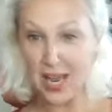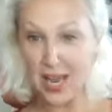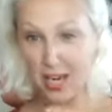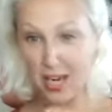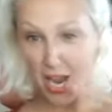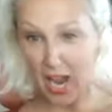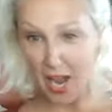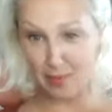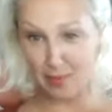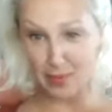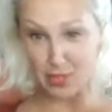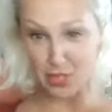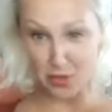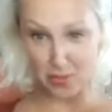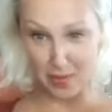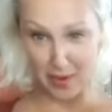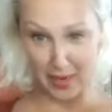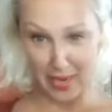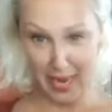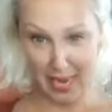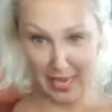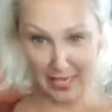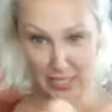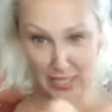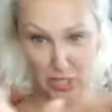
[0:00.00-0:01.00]
comes from a
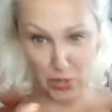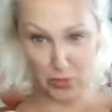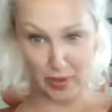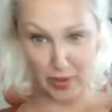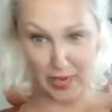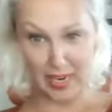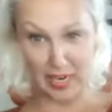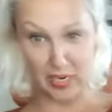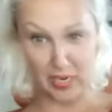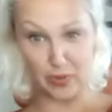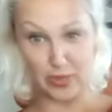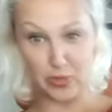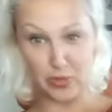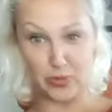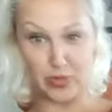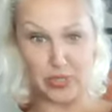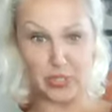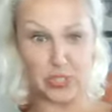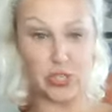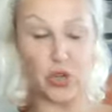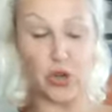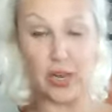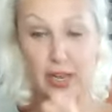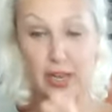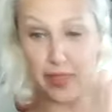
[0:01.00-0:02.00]
gas to a liquid to a
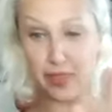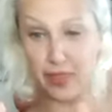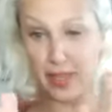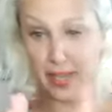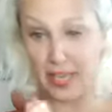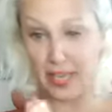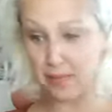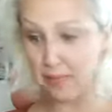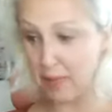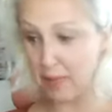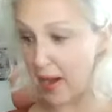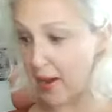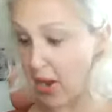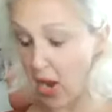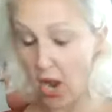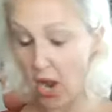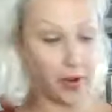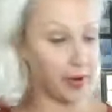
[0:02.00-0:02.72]
solid. Think about it.